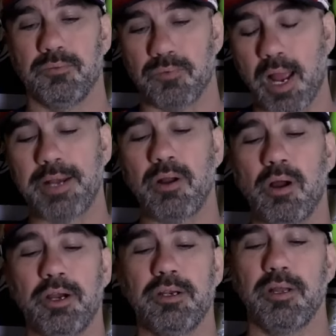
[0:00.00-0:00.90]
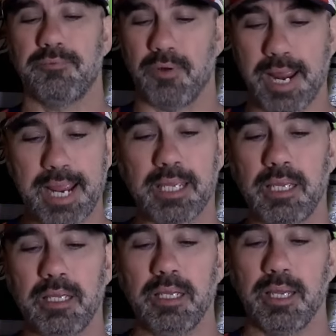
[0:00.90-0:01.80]
Reinhardt,
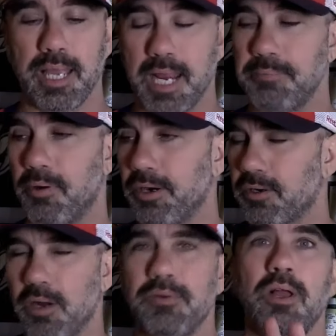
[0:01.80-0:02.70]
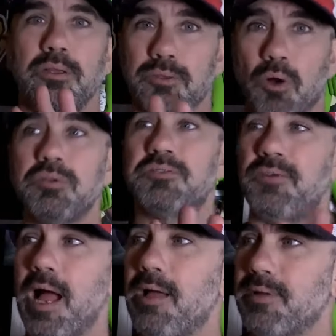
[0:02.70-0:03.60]
Verhaeghe, and Barkov, those
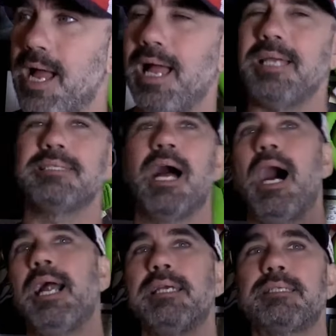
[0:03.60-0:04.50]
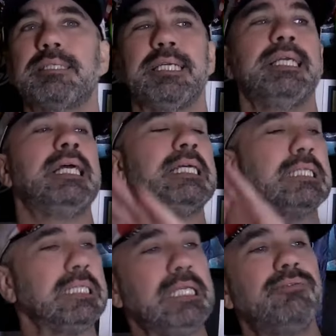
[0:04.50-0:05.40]
five guys, honestly,
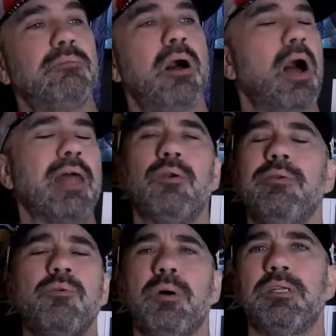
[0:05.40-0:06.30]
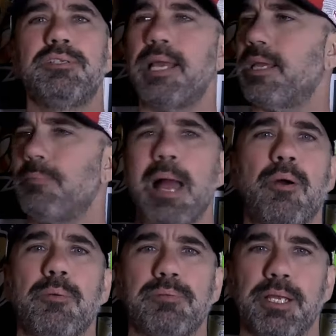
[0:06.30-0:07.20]
leave them on. I don't even want a second
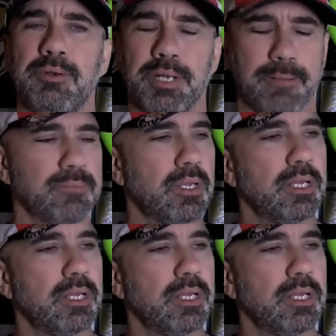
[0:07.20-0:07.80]
power play unit.